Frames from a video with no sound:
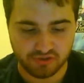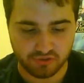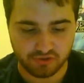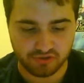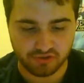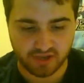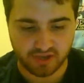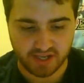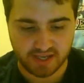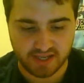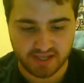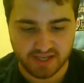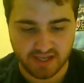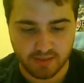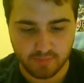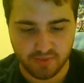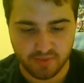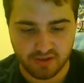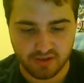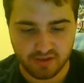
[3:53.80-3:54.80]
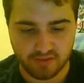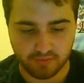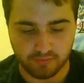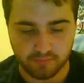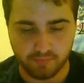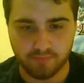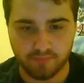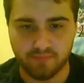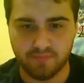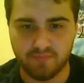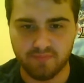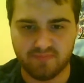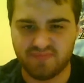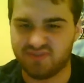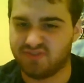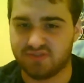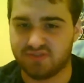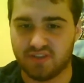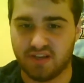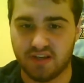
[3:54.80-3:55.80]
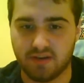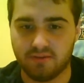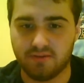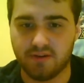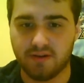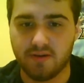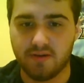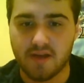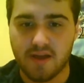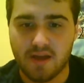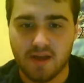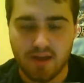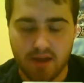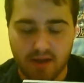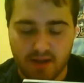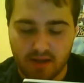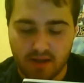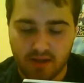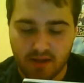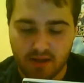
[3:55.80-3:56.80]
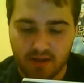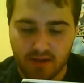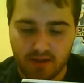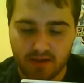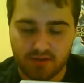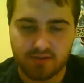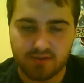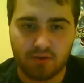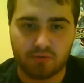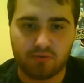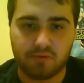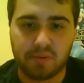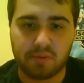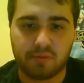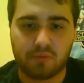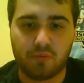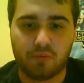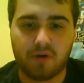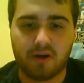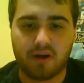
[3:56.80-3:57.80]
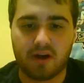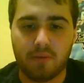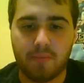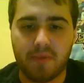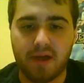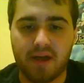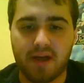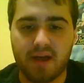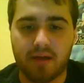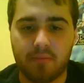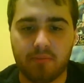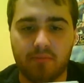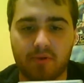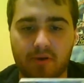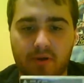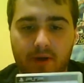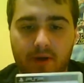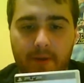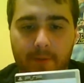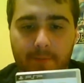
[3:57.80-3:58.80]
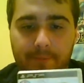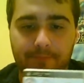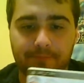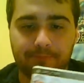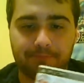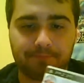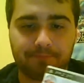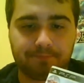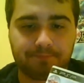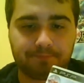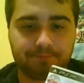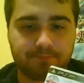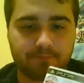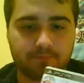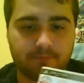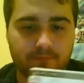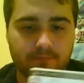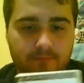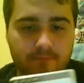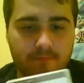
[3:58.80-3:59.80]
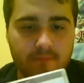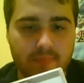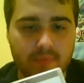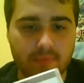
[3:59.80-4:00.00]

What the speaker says: port remake thing of Tales Fantasia Full Voice Edition, which I actually do have. So